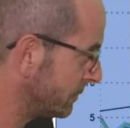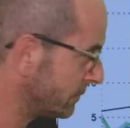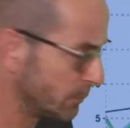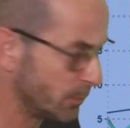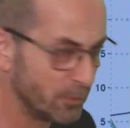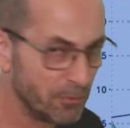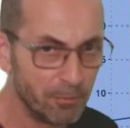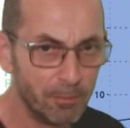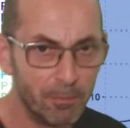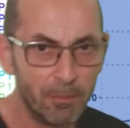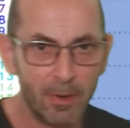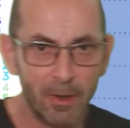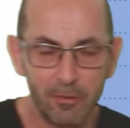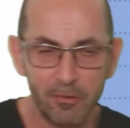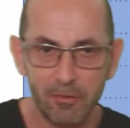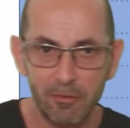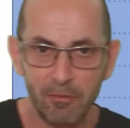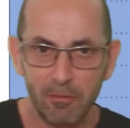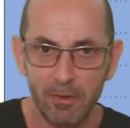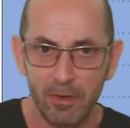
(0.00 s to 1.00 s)
with
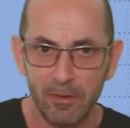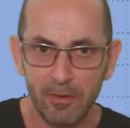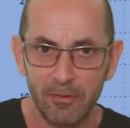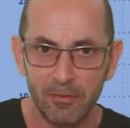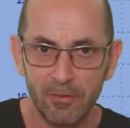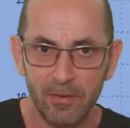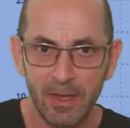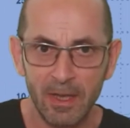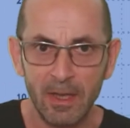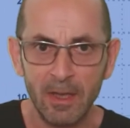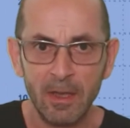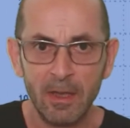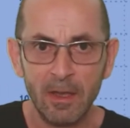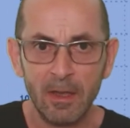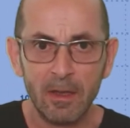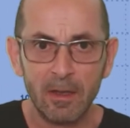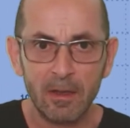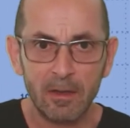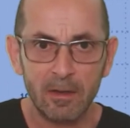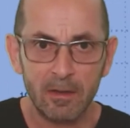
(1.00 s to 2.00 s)
most of the runs there
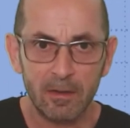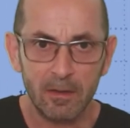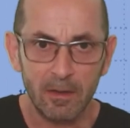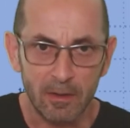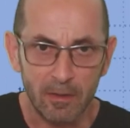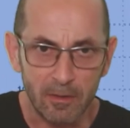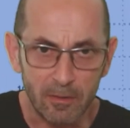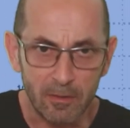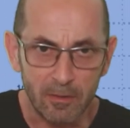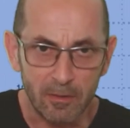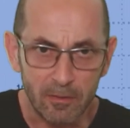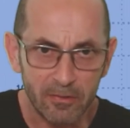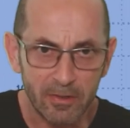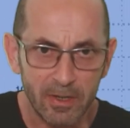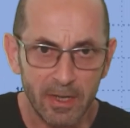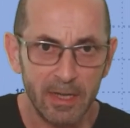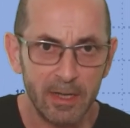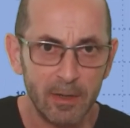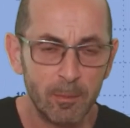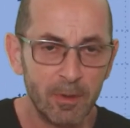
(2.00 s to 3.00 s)

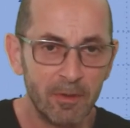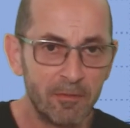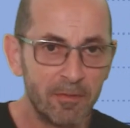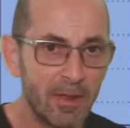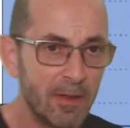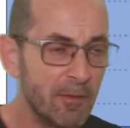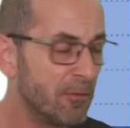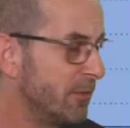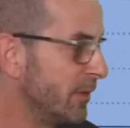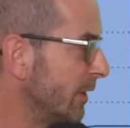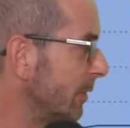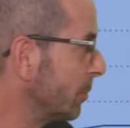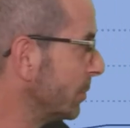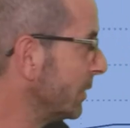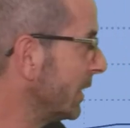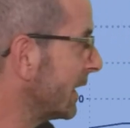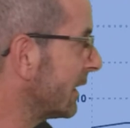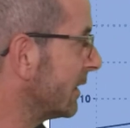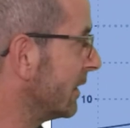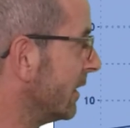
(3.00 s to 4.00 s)
staying above that thick
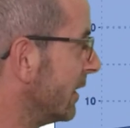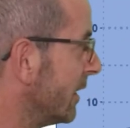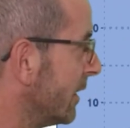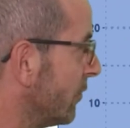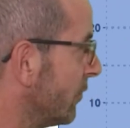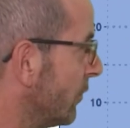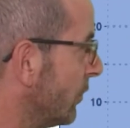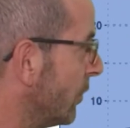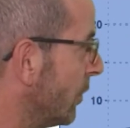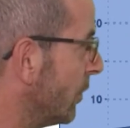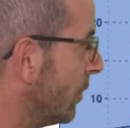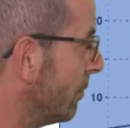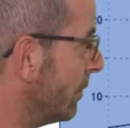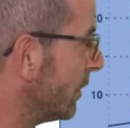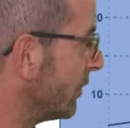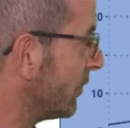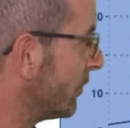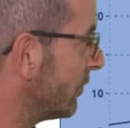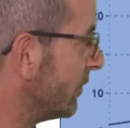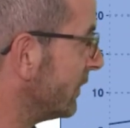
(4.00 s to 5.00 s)
black line for
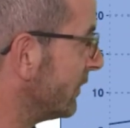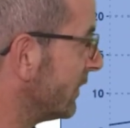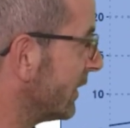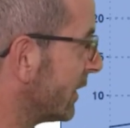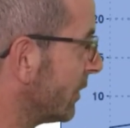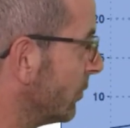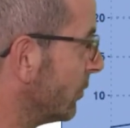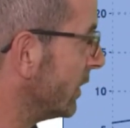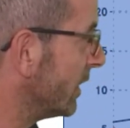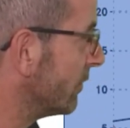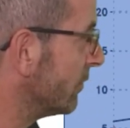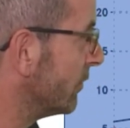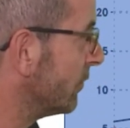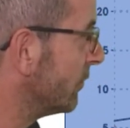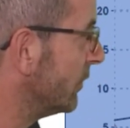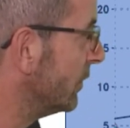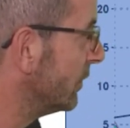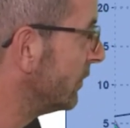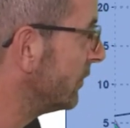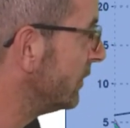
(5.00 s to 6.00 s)
much of the second week, the
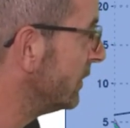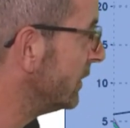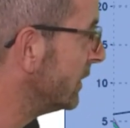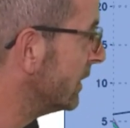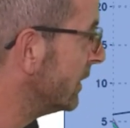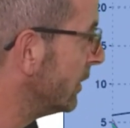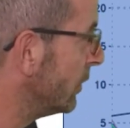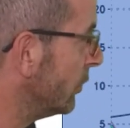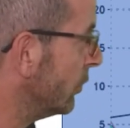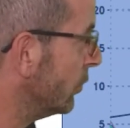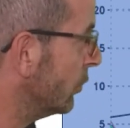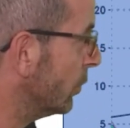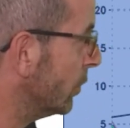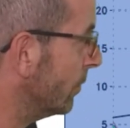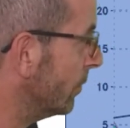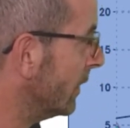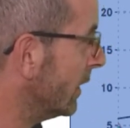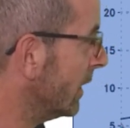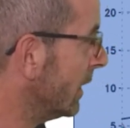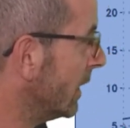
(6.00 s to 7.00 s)
30-year
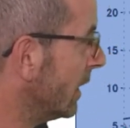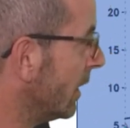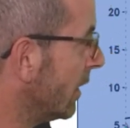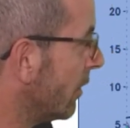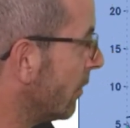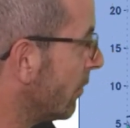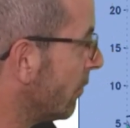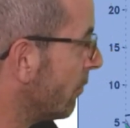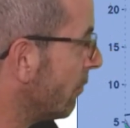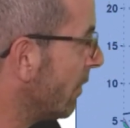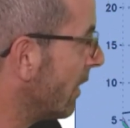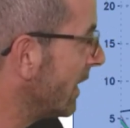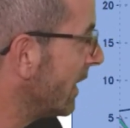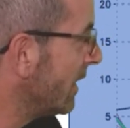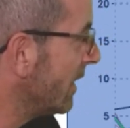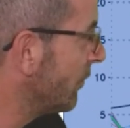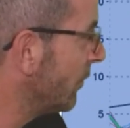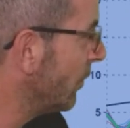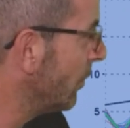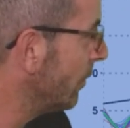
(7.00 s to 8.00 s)
norm.
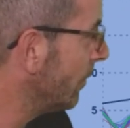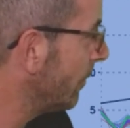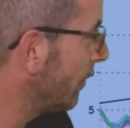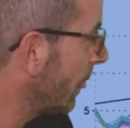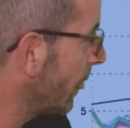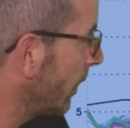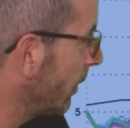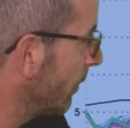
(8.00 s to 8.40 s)
Rainfall,